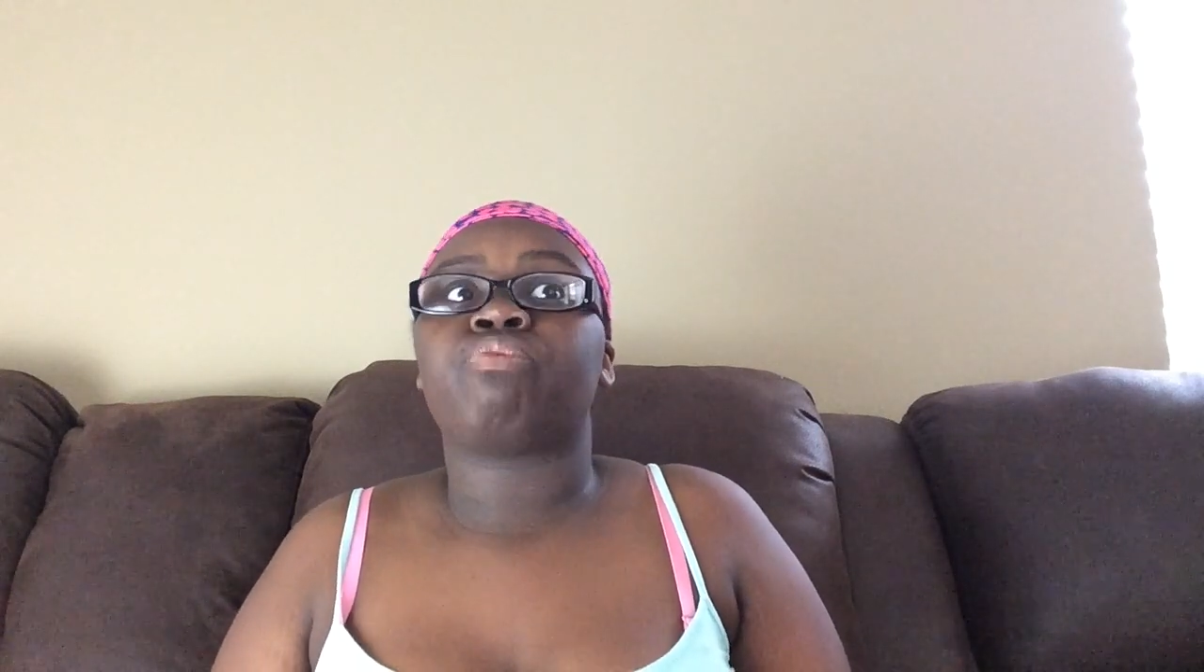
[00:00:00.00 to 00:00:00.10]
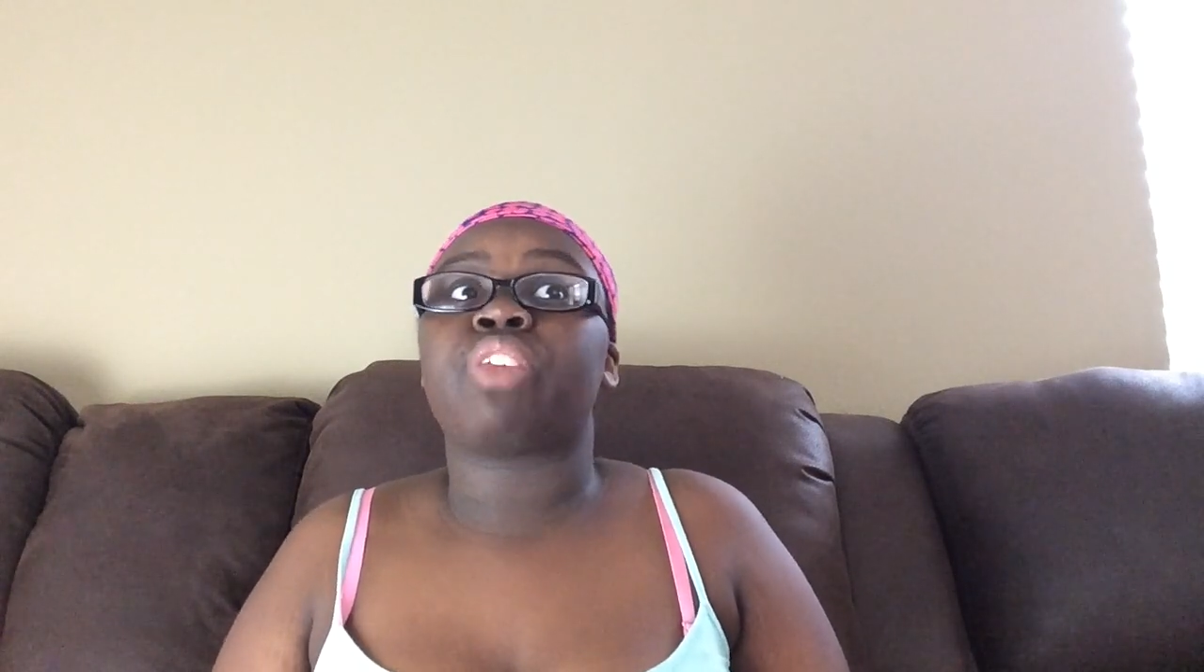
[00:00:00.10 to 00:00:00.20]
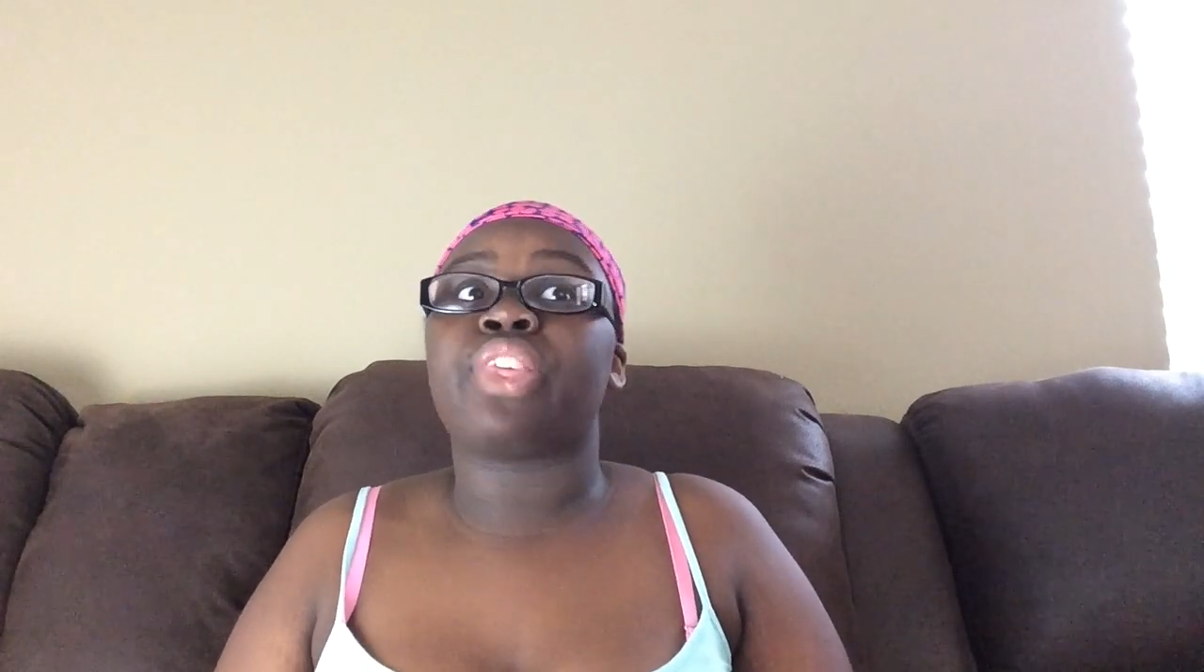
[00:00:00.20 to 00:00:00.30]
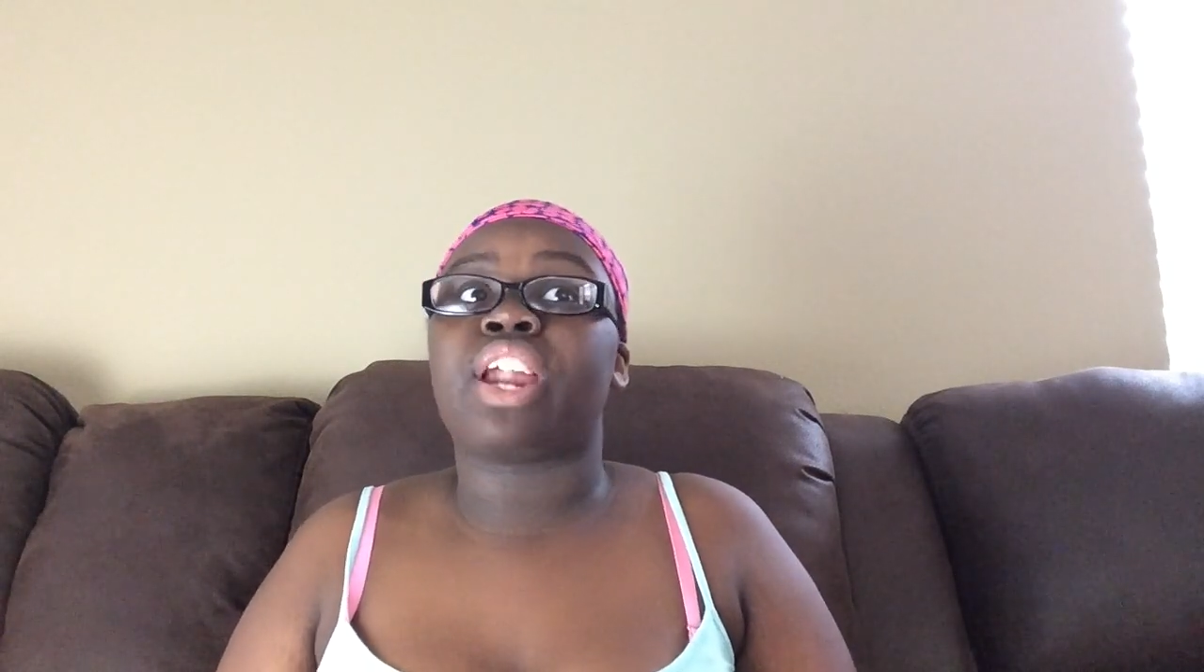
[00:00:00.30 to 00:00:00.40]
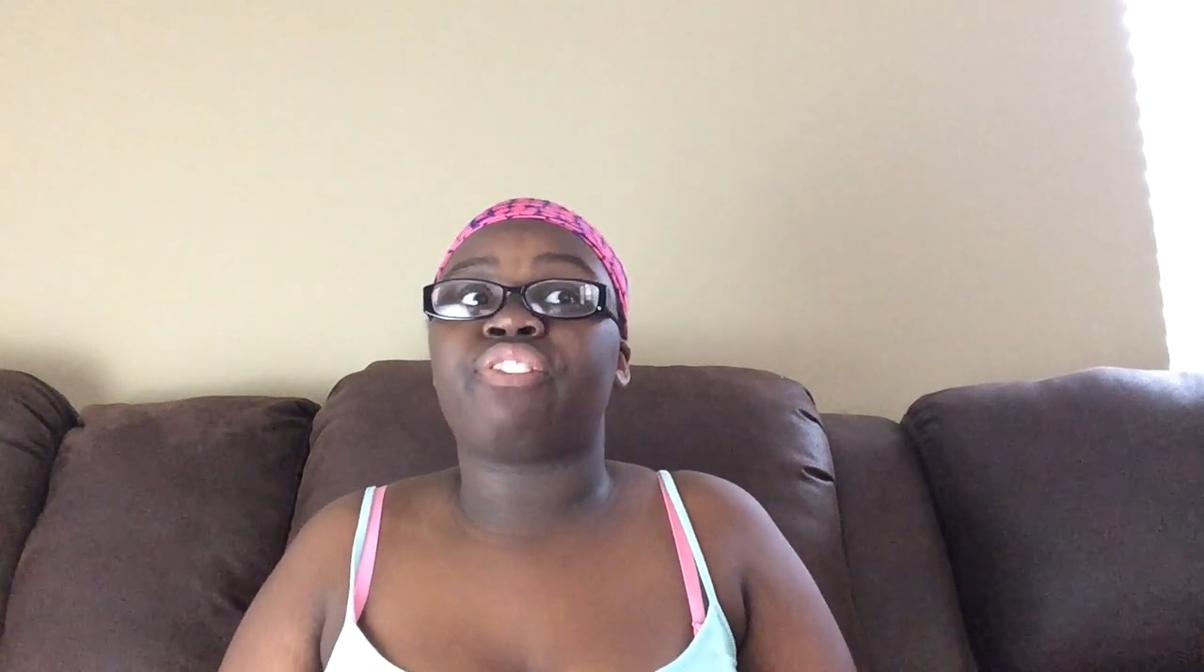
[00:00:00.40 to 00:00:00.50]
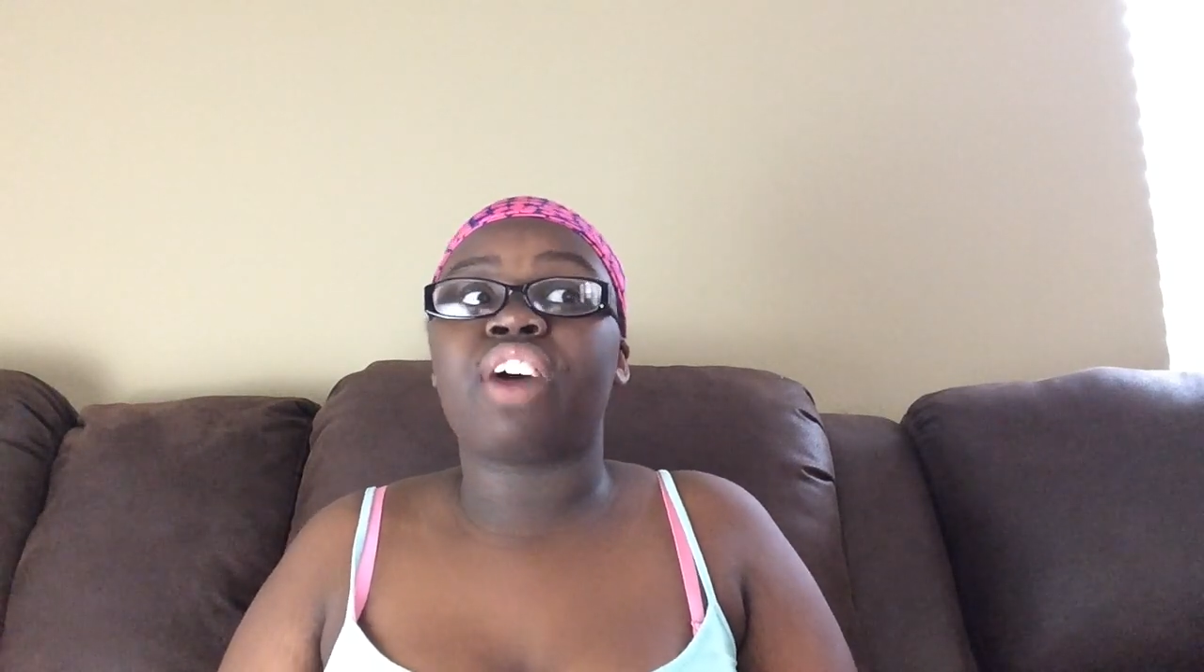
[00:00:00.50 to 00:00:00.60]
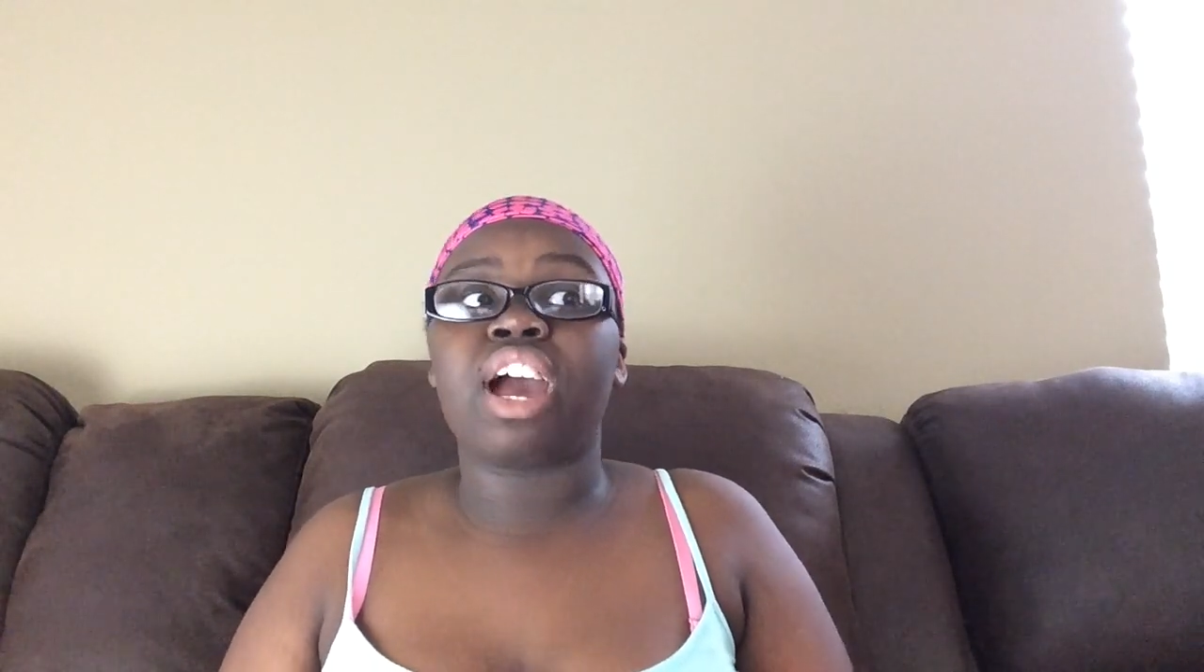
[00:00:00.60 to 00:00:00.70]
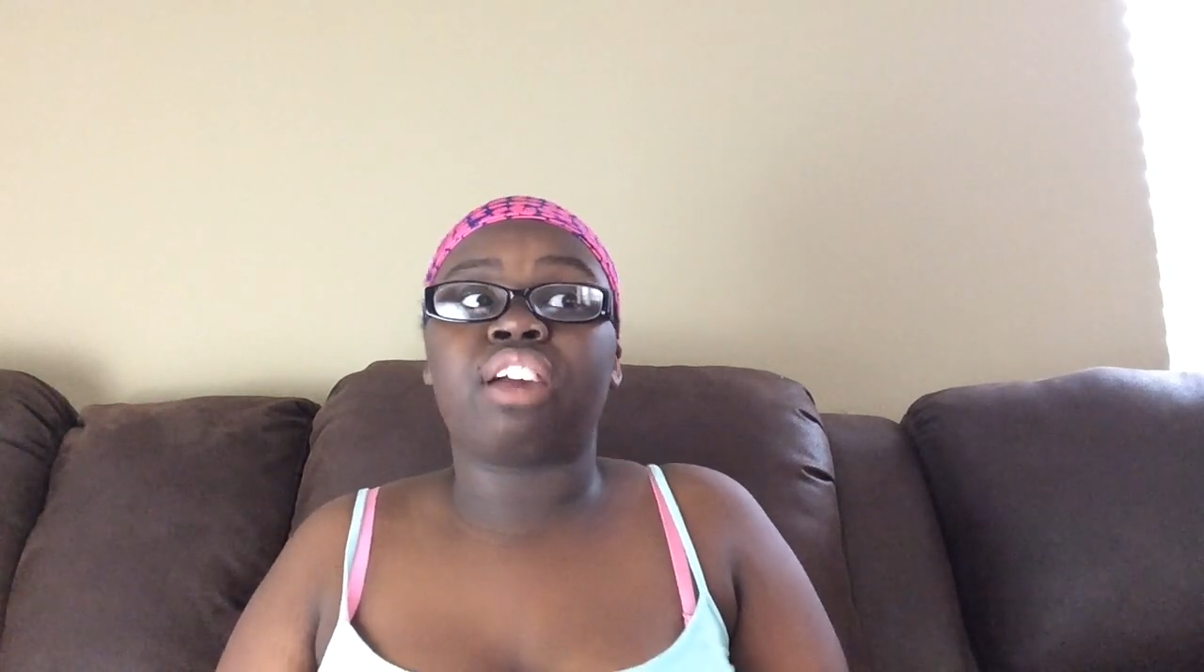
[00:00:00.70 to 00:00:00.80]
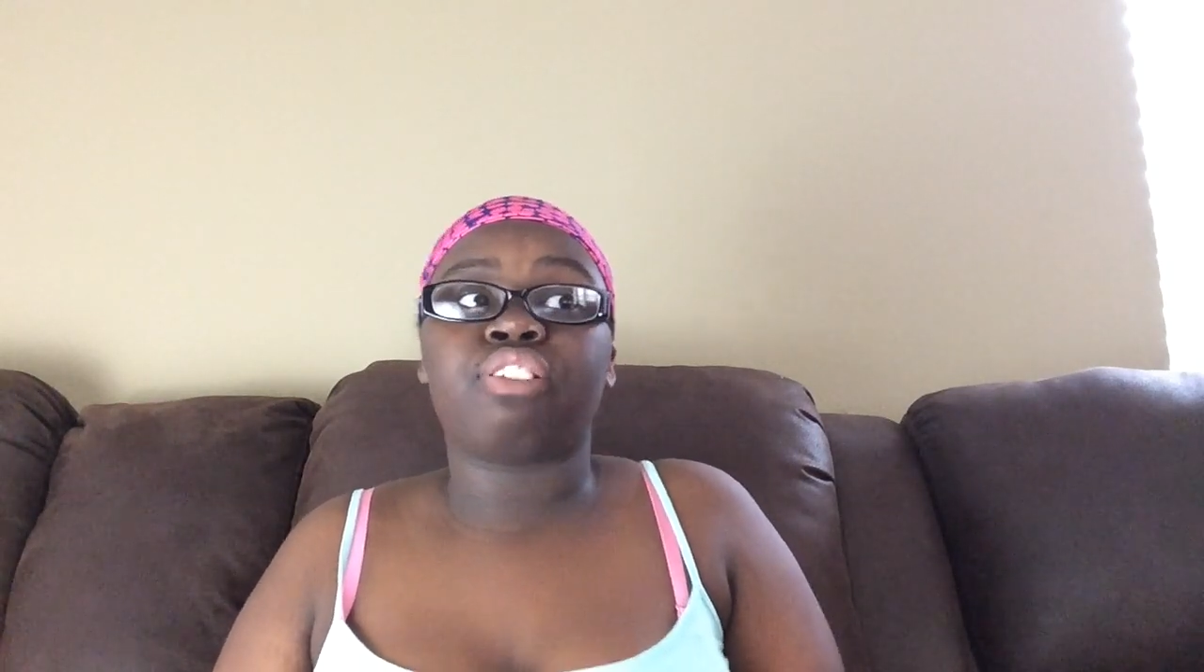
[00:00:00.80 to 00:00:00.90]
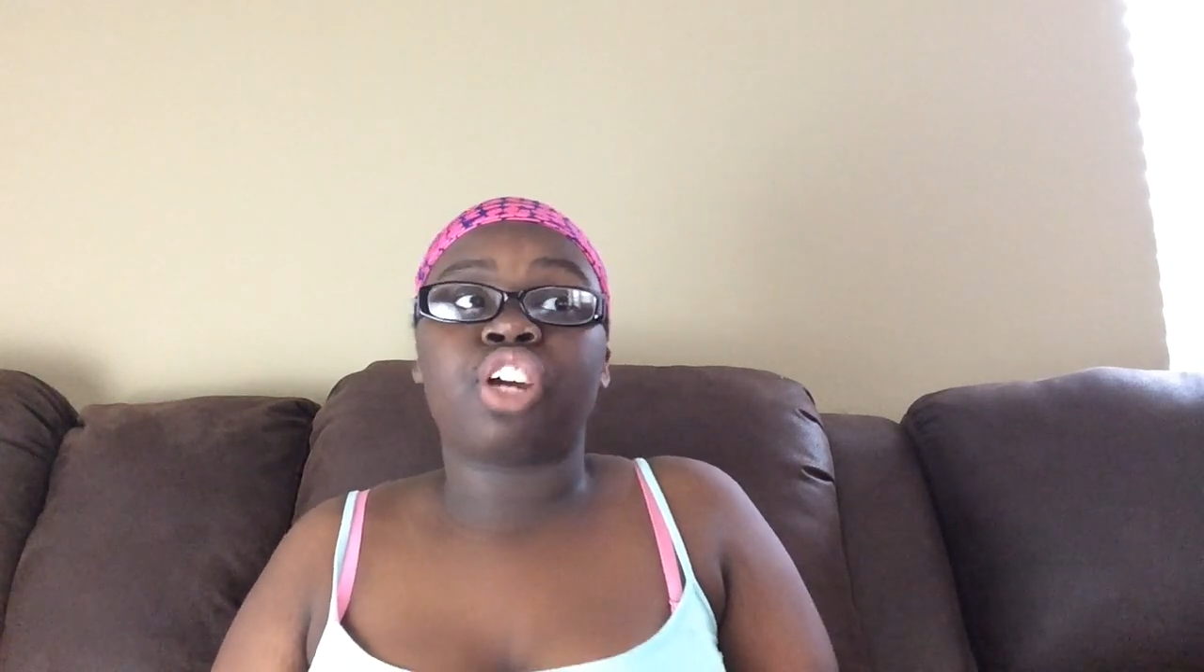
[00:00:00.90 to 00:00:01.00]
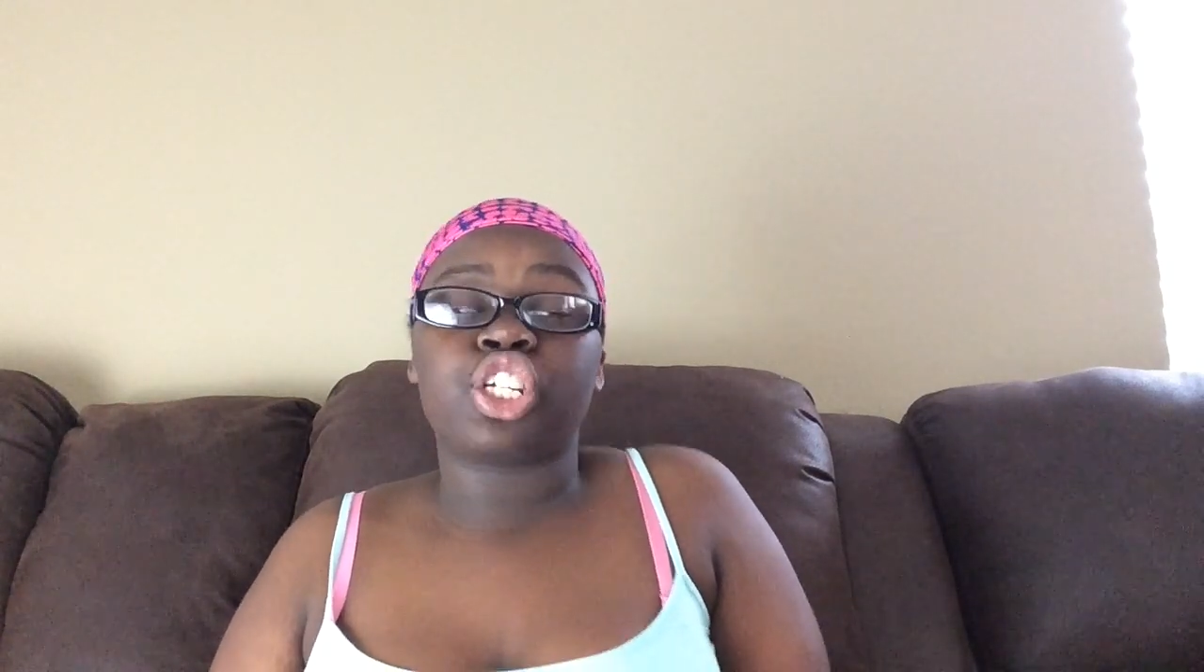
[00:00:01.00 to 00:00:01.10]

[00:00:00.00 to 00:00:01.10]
And then at 5,